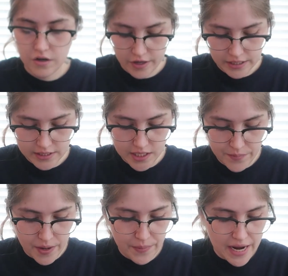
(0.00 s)
crazy
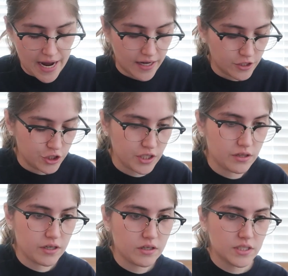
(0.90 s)
about
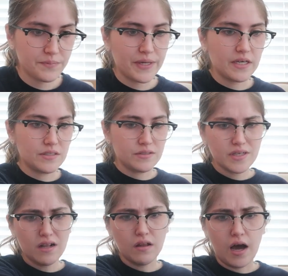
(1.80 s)
packaging this because there's
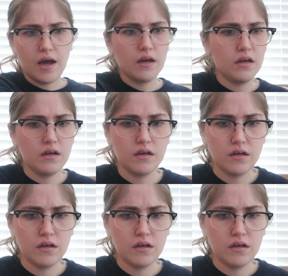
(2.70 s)
not a lot.